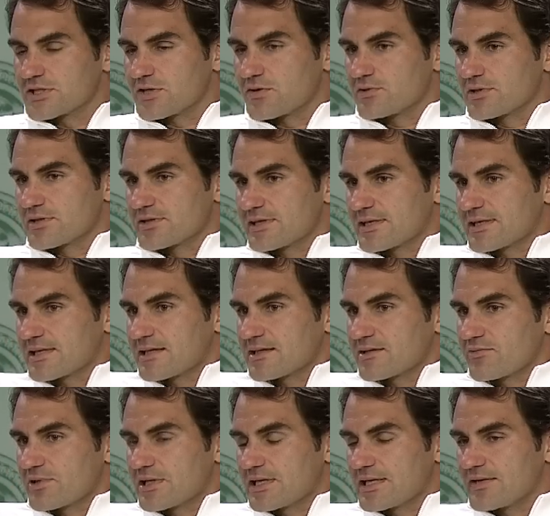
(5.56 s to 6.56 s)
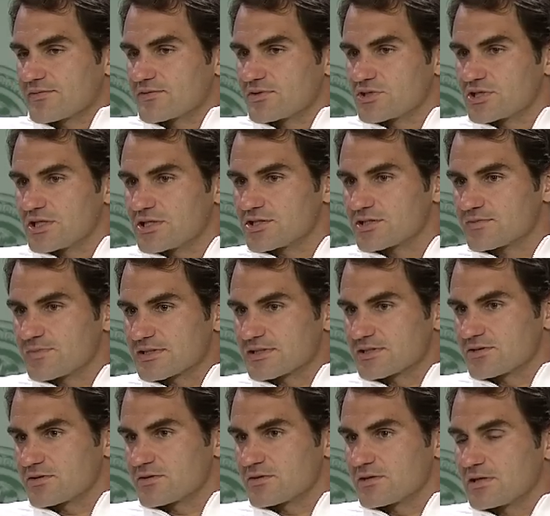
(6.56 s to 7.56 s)
only thing I really have to change is
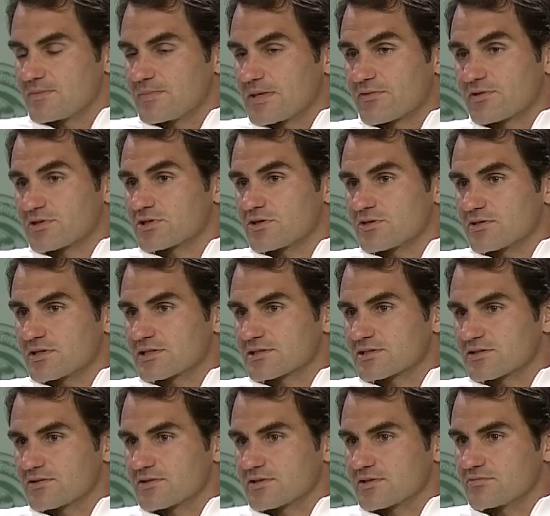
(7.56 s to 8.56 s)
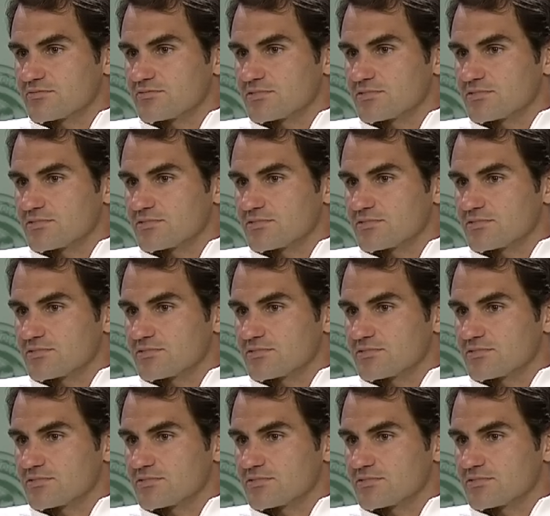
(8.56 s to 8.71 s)
my returning. Sorry.